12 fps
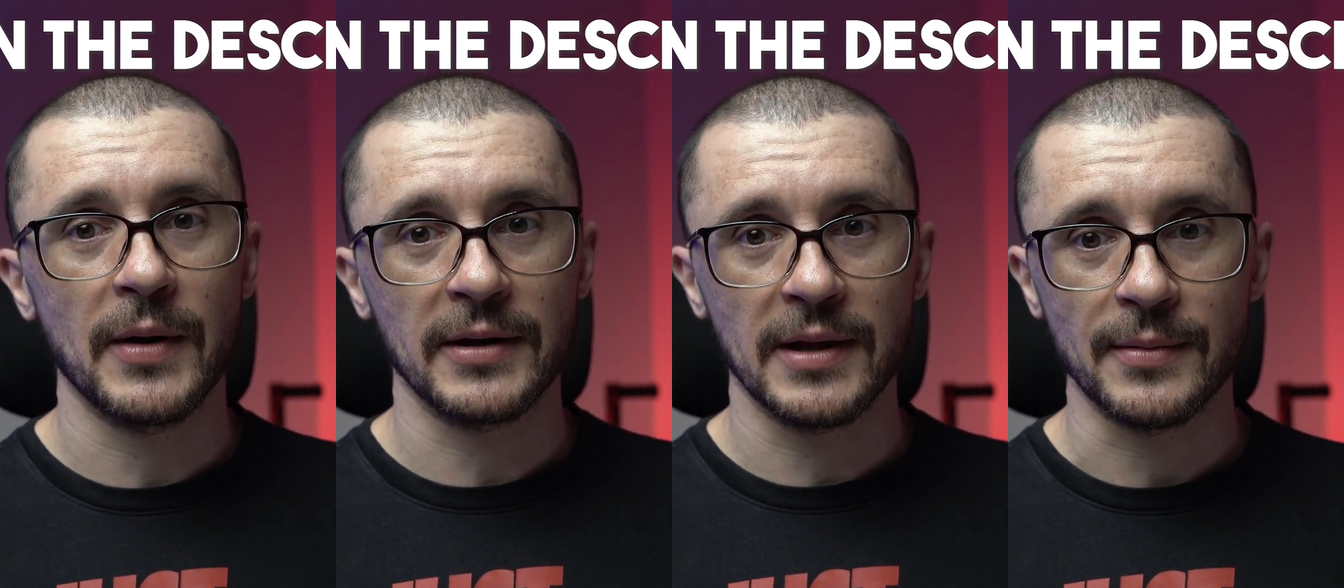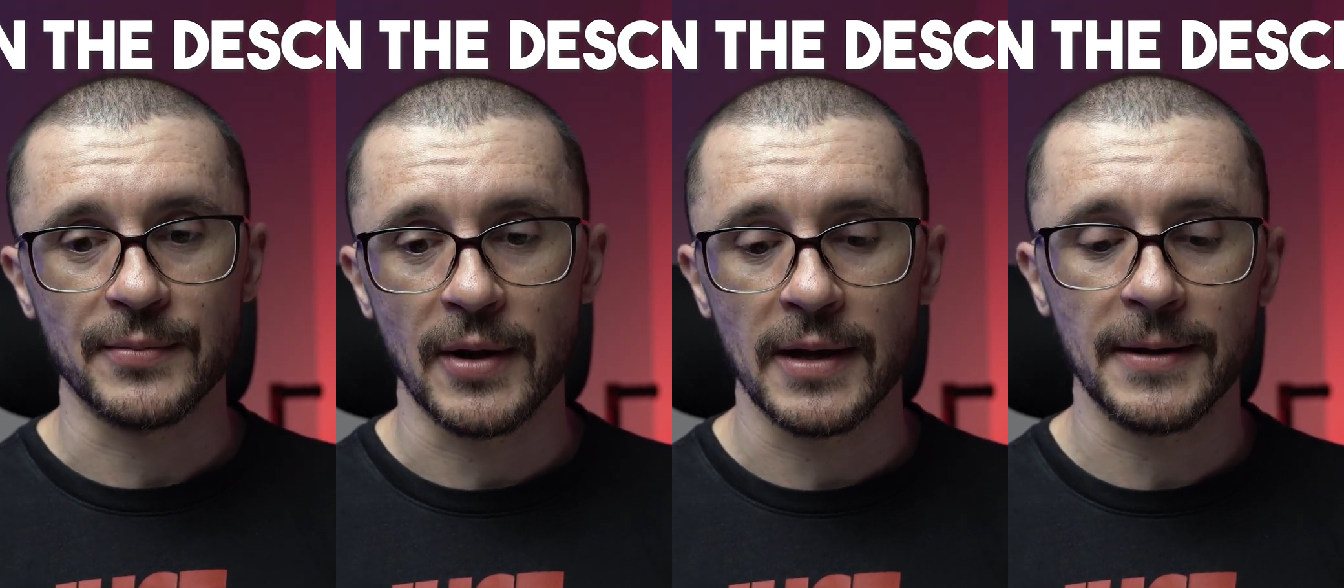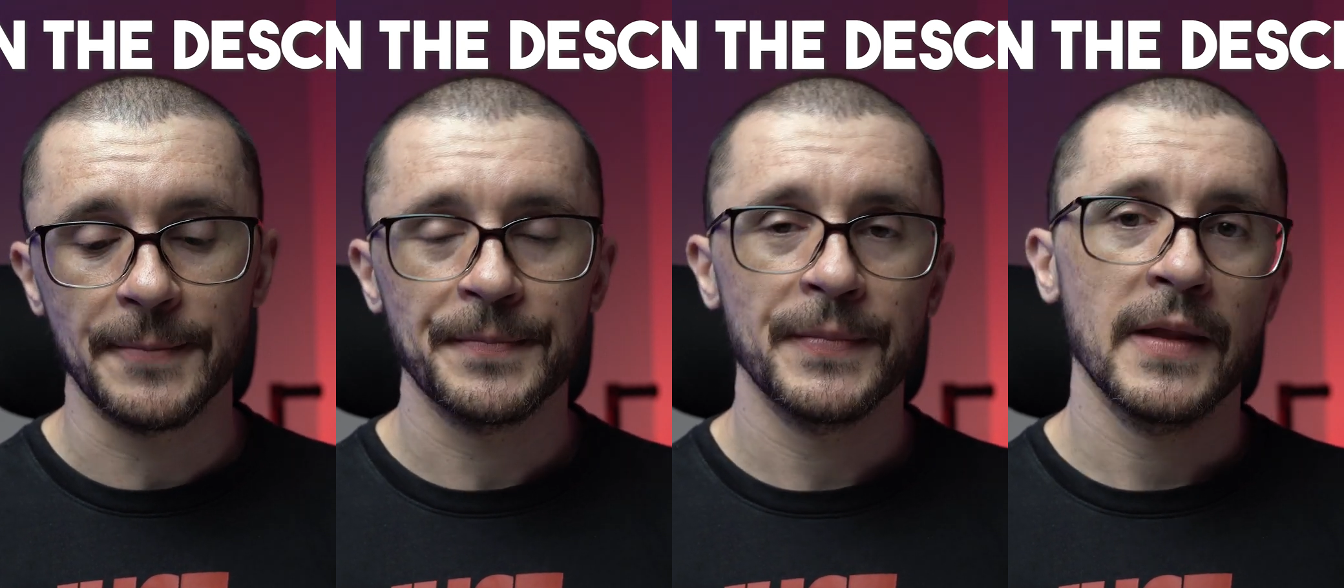parking
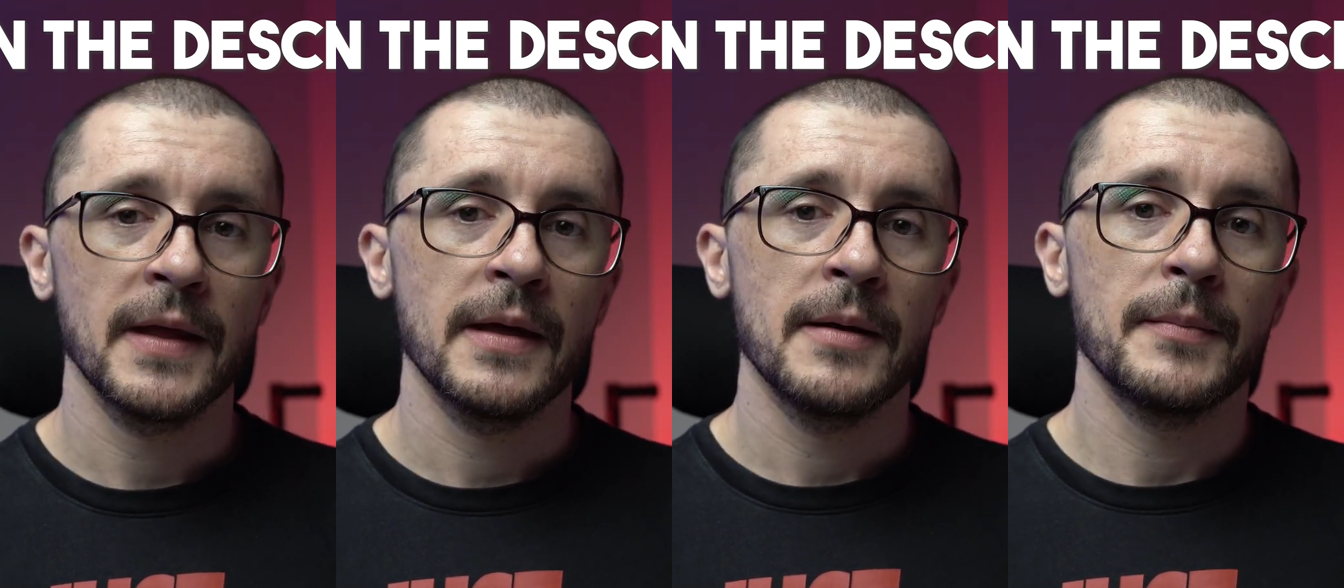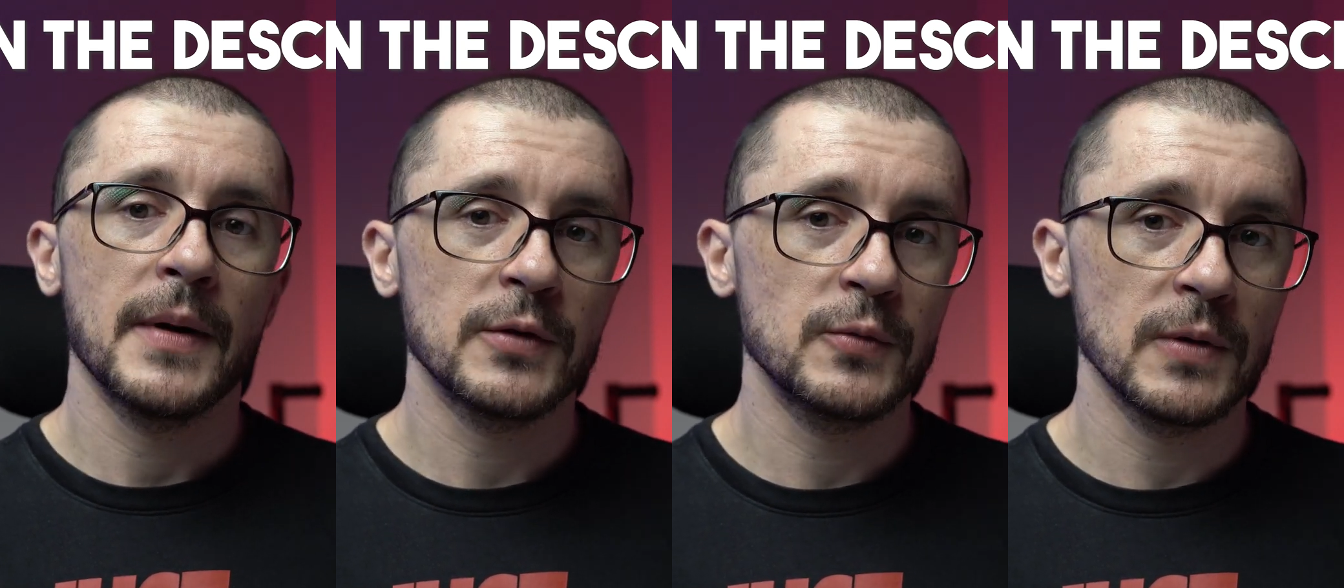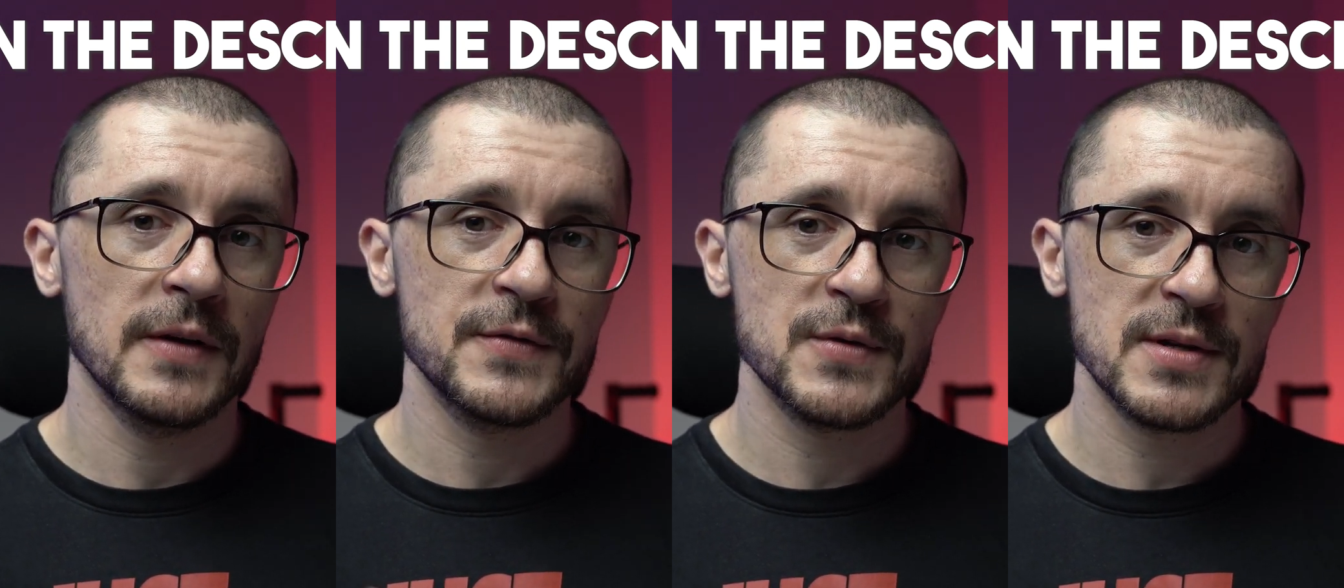brake. My
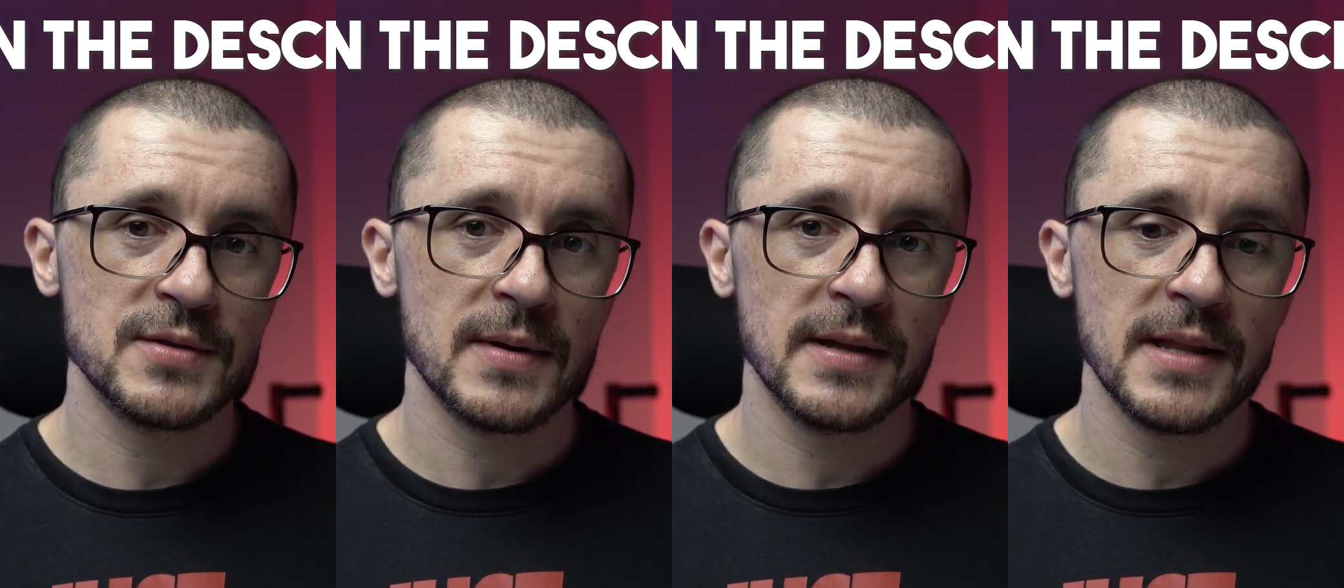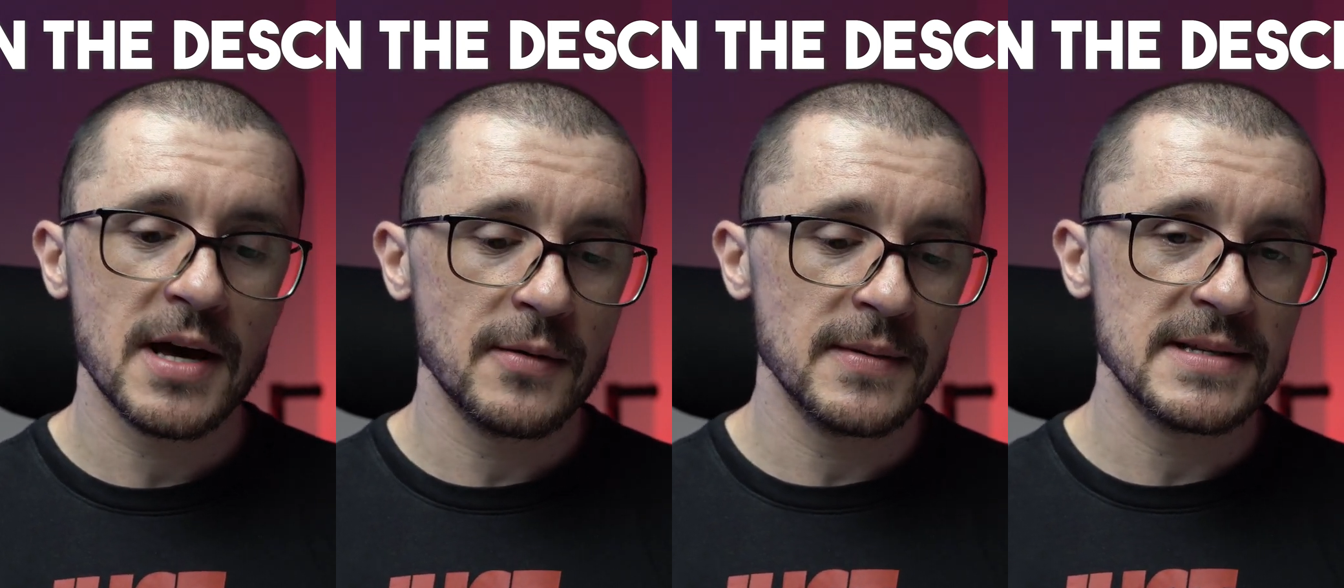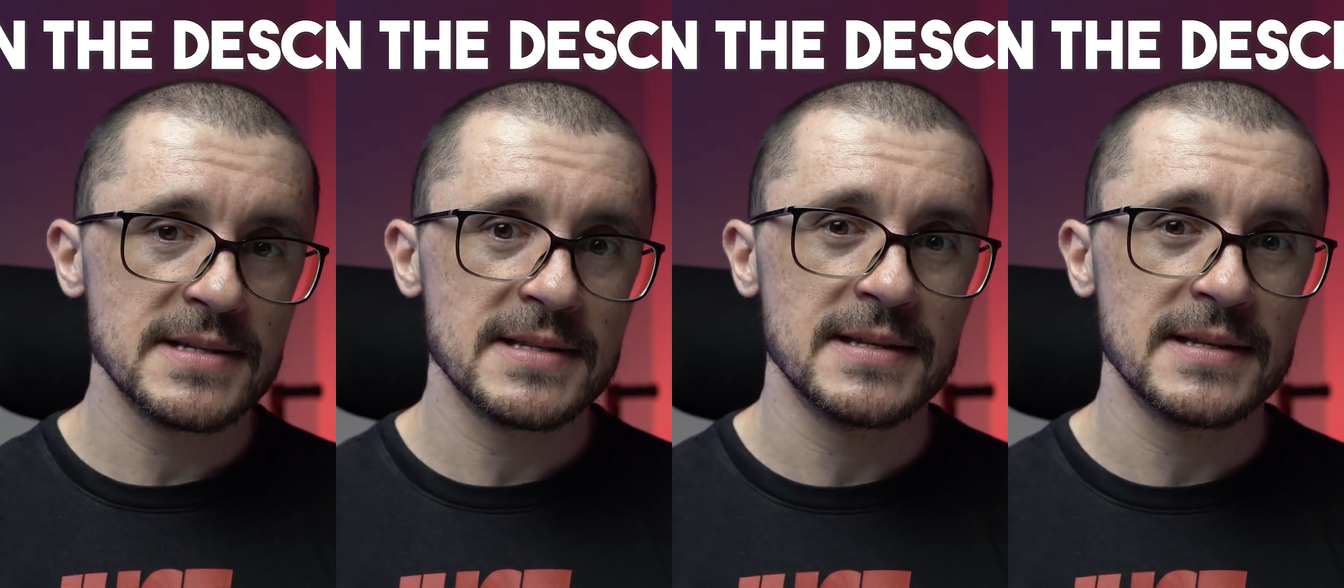tool of choice right now is